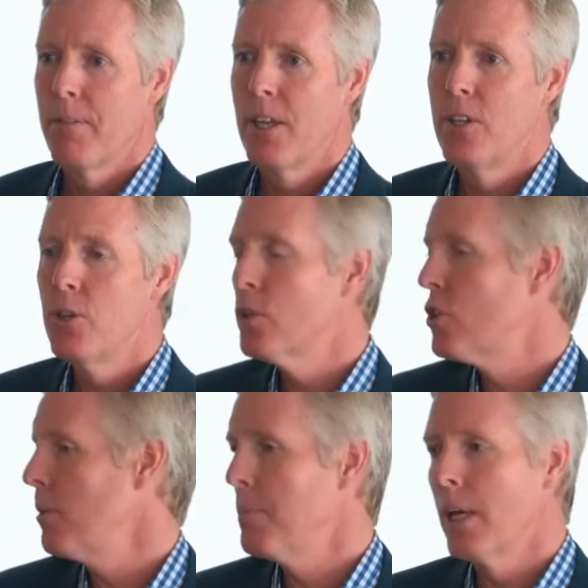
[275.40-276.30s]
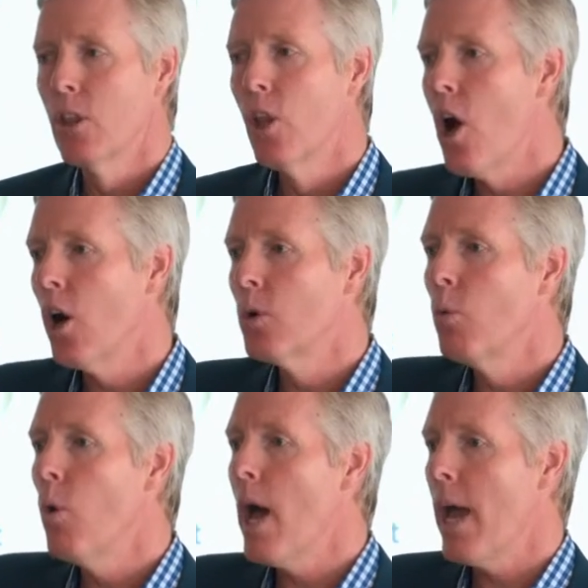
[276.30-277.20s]
then you would still be a
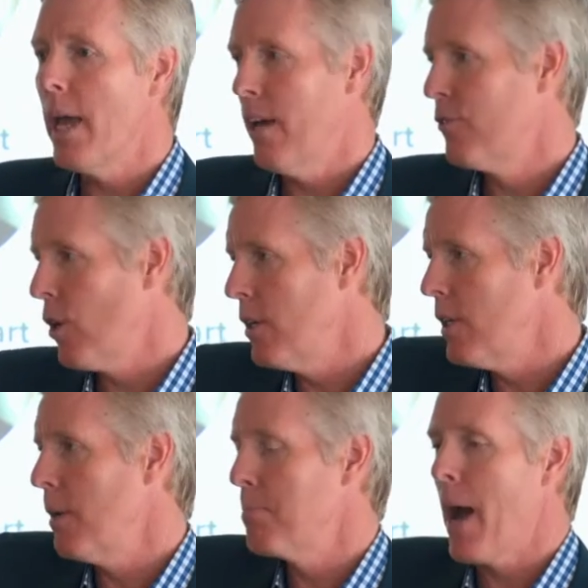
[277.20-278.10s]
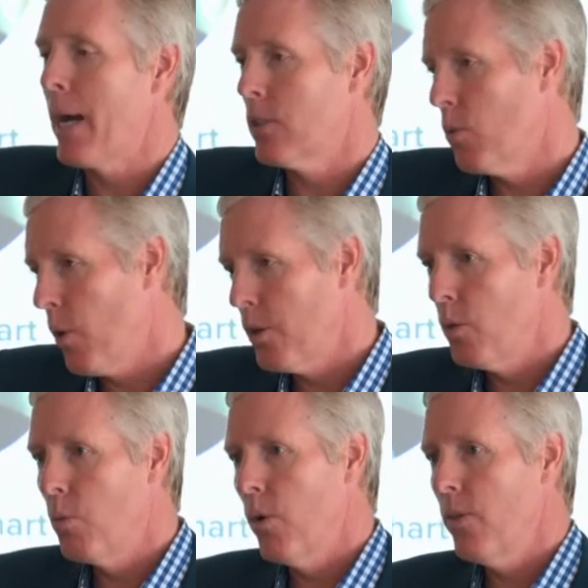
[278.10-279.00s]
long way of trying to get back to where
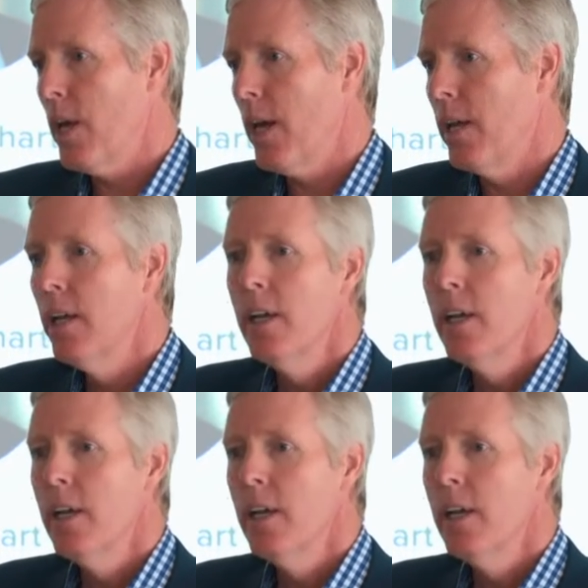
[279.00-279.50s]
you were then.